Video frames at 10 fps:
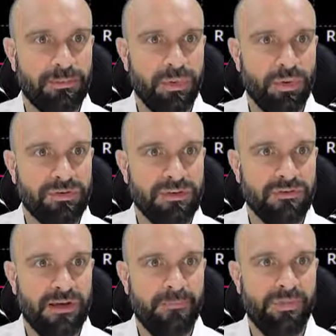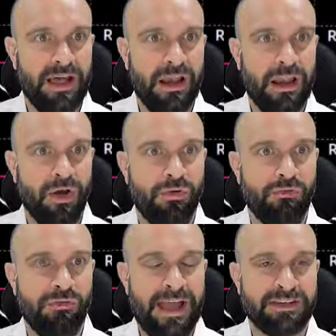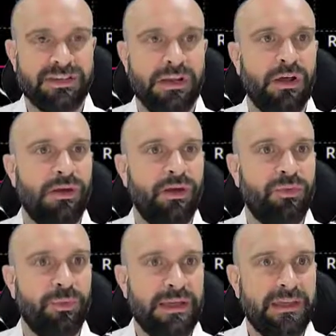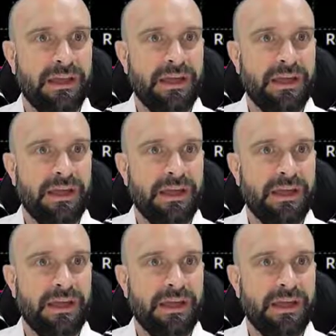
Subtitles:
support of that low reaction low last week?